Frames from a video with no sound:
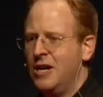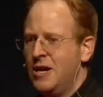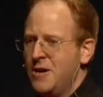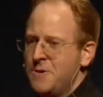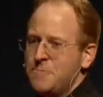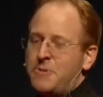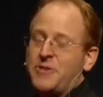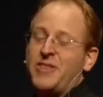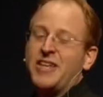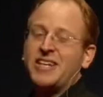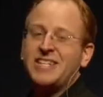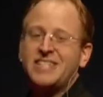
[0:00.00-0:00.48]
But
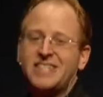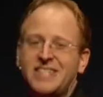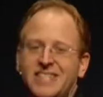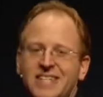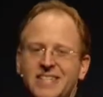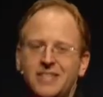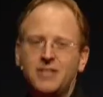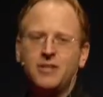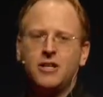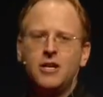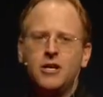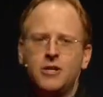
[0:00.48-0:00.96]
they're
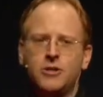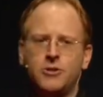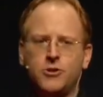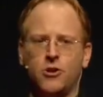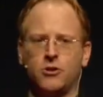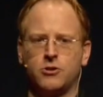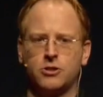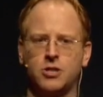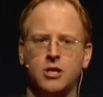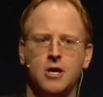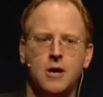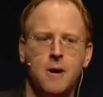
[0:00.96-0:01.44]
still
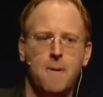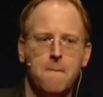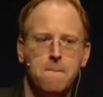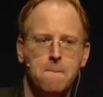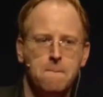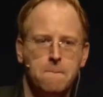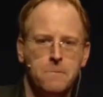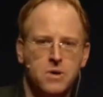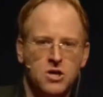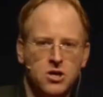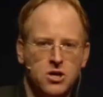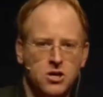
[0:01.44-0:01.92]
not
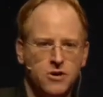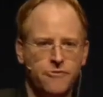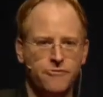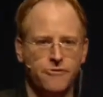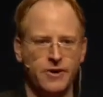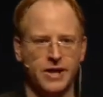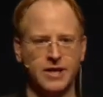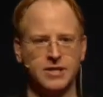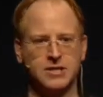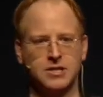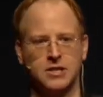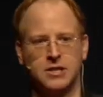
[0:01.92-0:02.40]

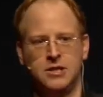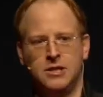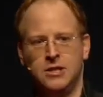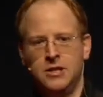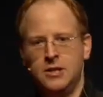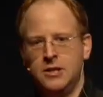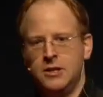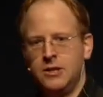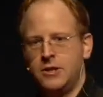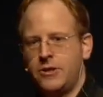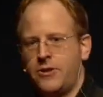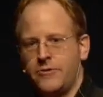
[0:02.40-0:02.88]
perfect.
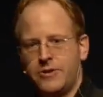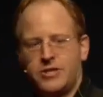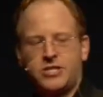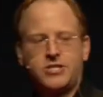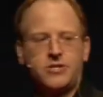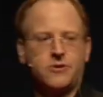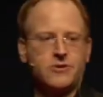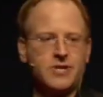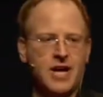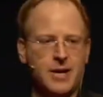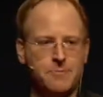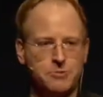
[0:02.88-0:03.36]
There are still
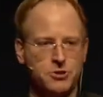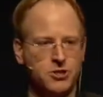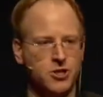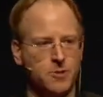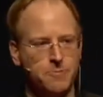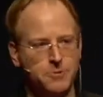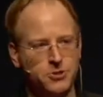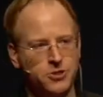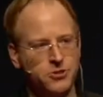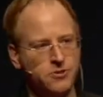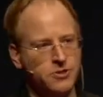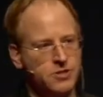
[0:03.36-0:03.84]
gaps and
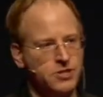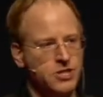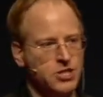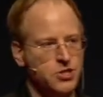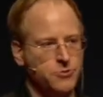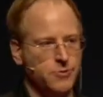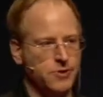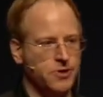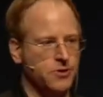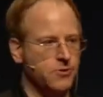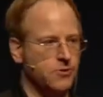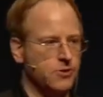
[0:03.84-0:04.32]
opportunities when
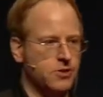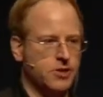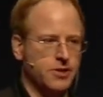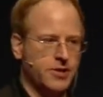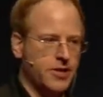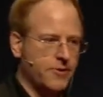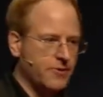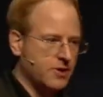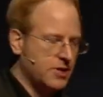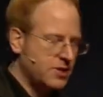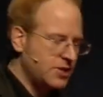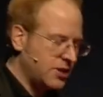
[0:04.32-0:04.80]
you look at their
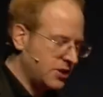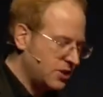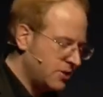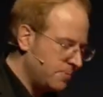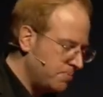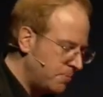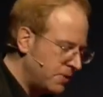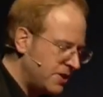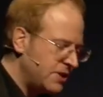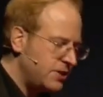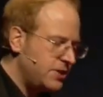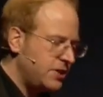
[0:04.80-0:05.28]

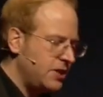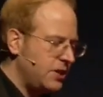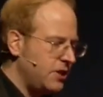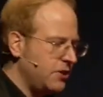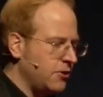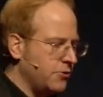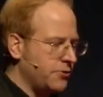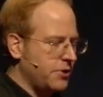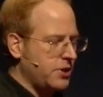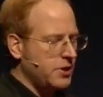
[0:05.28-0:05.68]
accessibility or their